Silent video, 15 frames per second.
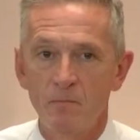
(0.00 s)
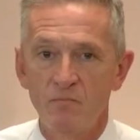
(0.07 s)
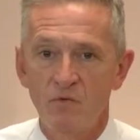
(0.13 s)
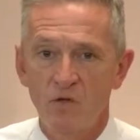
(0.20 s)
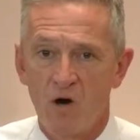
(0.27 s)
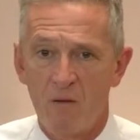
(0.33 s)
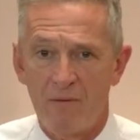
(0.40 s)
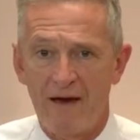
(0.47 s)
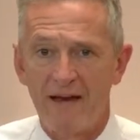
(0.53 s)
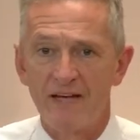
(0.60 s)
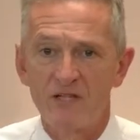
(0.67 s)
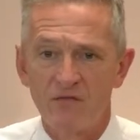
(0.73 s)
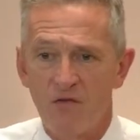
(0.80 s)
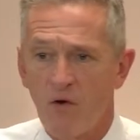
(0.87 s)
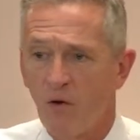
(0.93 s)

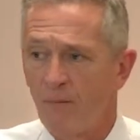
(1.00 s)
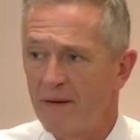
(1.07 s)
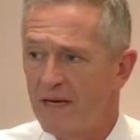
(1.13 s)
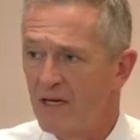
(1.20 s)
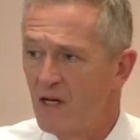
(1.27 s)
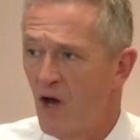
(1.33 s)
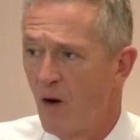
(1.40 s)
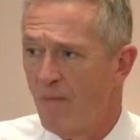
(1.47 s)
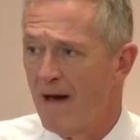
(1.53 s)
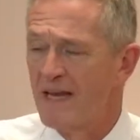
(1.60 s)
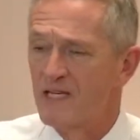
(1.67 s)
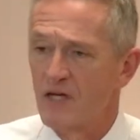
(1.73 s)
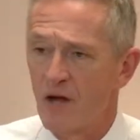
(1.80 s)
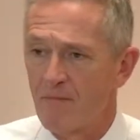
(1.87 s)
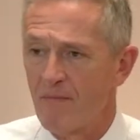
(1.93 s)
Nobody's for me.
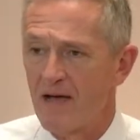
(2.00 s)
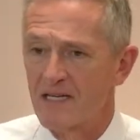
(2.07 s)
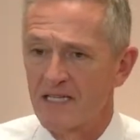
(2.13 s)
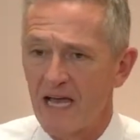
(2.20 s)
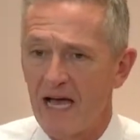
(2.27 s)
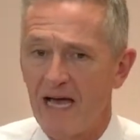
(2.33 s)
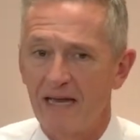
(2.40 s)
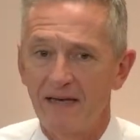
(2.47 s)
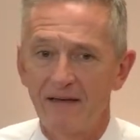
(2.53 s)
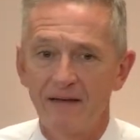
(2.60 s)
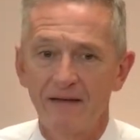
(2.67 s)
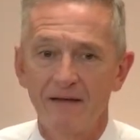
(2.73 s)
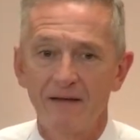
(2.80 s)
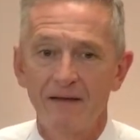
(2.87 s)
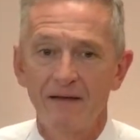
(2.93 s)
Nobody's on my side.
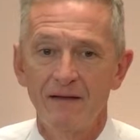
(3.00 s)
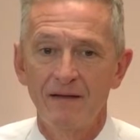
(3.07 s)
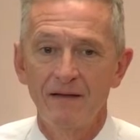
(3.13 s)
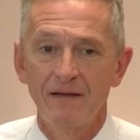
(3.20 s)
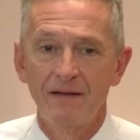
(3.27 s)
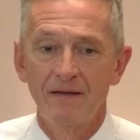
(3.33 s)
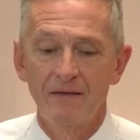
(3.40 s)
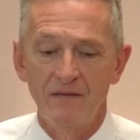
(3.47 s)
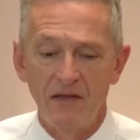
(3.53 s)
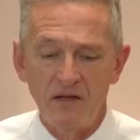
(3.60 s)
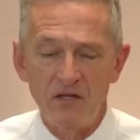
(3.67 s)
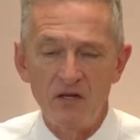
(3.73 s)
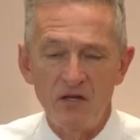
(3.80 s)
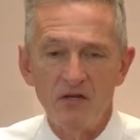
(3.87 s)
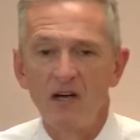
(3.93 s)
Then
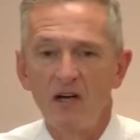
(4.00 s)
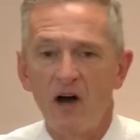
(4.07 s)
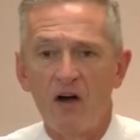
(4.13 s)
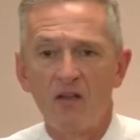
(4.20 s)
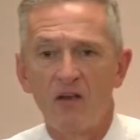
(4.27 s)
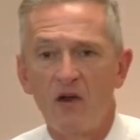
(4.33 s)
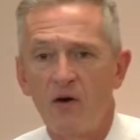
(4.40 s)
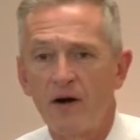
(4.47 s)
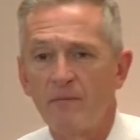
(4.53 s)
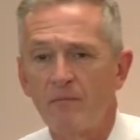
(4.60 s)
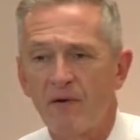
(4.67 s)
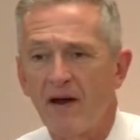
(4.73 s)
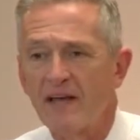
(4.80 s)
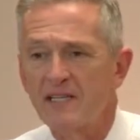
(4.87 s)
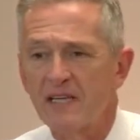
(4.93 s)
you can go to the Lord and
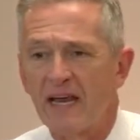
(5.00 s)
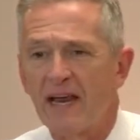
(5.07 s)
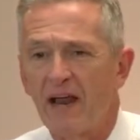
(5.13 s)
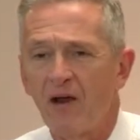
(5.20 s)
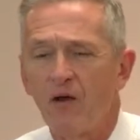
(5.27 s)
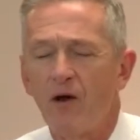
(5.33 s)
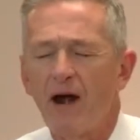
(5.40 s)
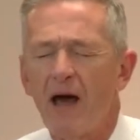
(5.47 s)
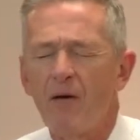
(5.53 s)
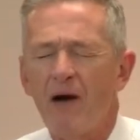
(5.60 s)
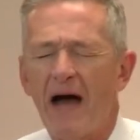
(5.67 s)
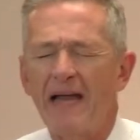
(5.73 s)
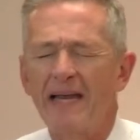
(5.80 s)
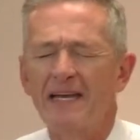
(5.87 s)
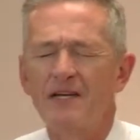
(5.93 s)
pray and say, now, Lord, I,
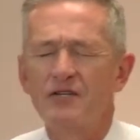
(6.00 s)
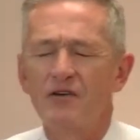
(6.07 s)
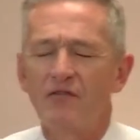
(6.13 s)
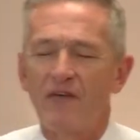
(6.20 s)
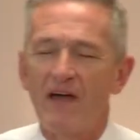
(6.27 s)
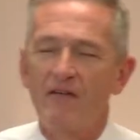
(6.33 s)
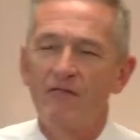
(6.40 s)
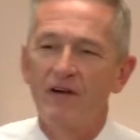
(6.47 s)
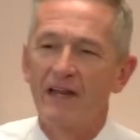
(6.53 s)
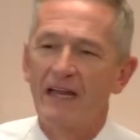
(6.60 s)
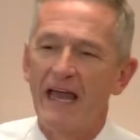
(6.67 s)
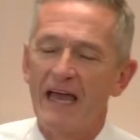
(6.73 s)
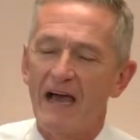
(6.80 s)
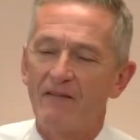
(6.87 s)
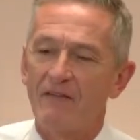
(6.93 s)
I need your favor
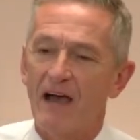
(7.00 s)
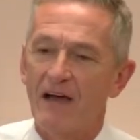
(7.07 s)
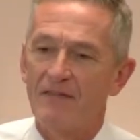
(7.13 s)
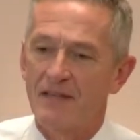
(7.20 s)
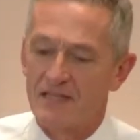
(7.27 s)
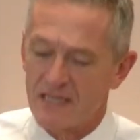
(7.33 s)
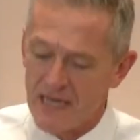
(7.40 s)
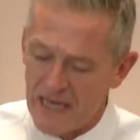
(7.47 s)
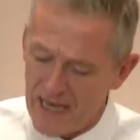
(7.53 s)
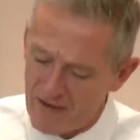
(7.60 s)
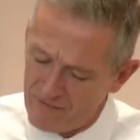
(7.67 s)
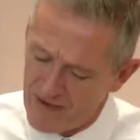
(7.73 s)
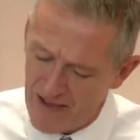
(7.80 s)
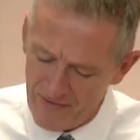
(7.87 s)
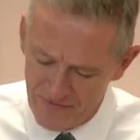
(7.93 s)
today. I've got this,
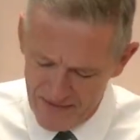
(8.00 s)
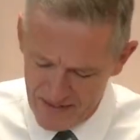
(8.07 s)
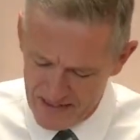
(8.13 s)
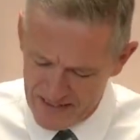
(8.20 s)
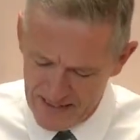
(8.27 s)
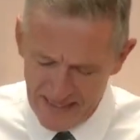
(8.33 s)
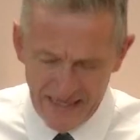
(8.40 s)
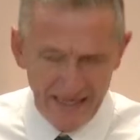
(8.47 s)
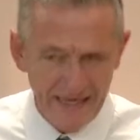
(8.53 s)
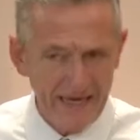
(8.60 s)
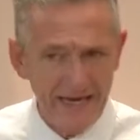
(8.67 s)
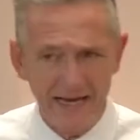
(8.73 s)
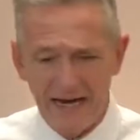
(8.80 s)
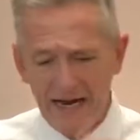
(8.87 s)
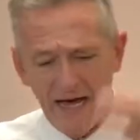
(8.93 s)
I've got this, and,
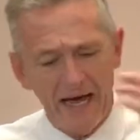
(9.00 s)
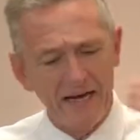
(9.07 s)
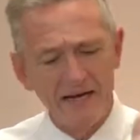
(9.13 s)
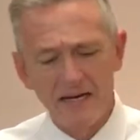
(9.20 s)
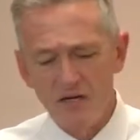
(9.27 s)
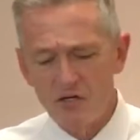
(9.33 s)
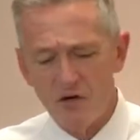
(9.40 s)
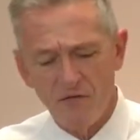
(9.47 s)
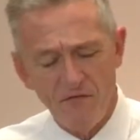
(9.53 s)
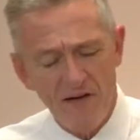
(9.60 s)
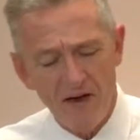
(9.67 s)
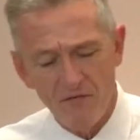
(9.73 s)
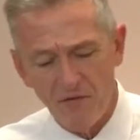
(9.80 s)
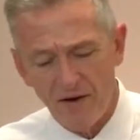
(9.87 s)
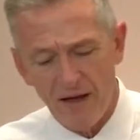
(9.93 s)
and I, I need your
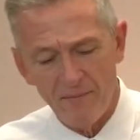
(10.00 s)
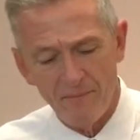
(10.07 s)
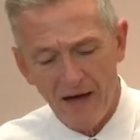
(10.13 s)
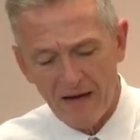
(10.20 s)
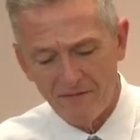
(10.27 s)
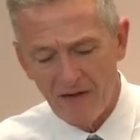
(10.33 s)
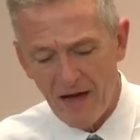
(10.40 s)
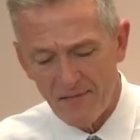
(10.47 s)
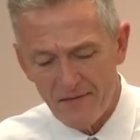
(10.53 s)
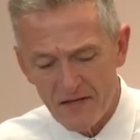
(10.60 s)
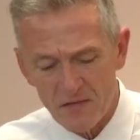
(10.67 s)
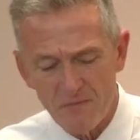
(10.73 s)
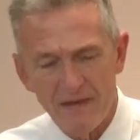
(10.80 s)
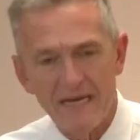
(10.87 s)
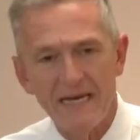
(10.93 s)
favor, and I'm, I've got
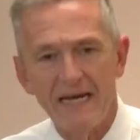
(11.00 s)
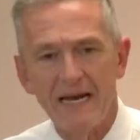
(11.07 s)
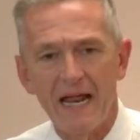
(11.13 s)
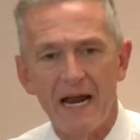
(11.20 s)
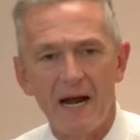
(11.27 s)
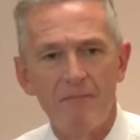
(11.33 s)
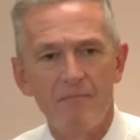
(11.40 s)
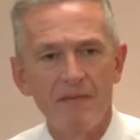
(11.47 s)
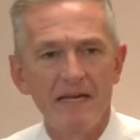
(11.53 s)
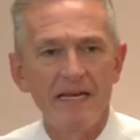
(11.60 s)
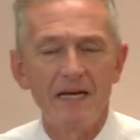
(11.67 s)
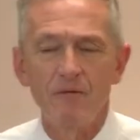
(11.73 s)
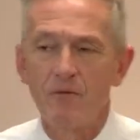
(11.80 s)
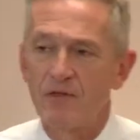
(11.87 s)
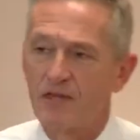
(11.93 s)
this meeting, and I'm
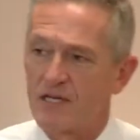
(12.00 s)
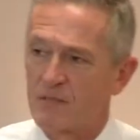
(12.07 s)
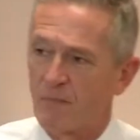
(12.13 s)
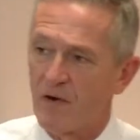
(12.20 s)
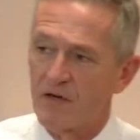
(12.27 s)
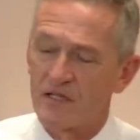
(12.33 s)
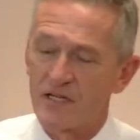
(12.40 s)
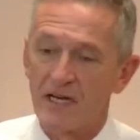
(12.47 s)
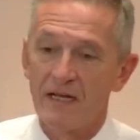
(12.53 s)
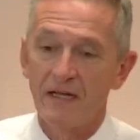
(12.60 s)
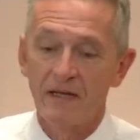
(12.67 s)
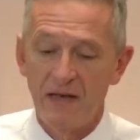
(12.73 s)
meeting with this person.